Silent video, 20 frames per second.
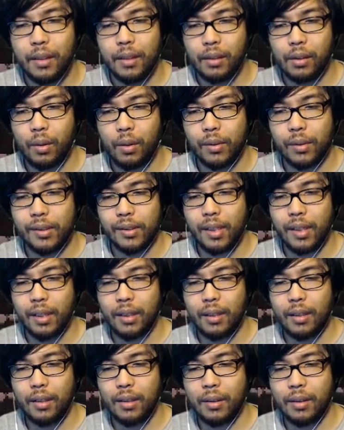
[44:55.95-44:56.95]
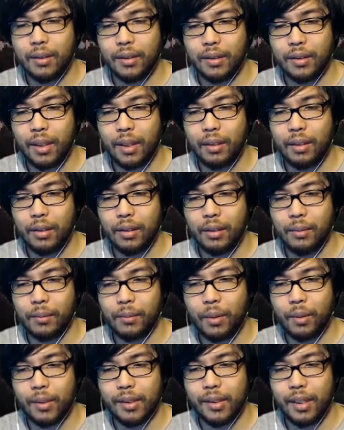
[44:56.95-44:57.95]
Corsair, sidearm,
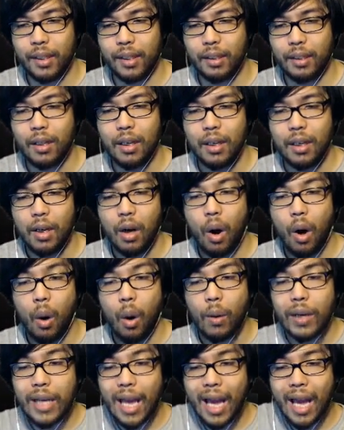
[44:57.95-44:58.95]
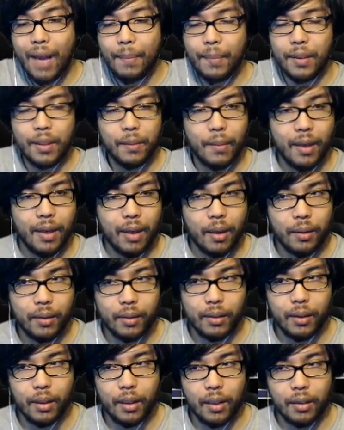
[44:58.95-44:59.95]
Corsair. Oh, what happened to my other
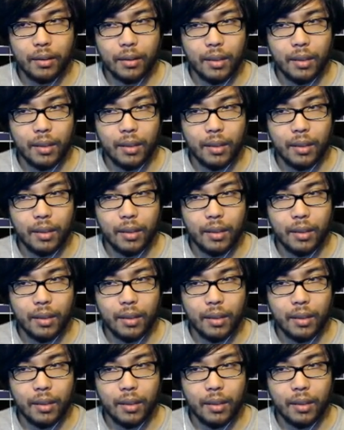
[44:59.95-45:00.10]
gun?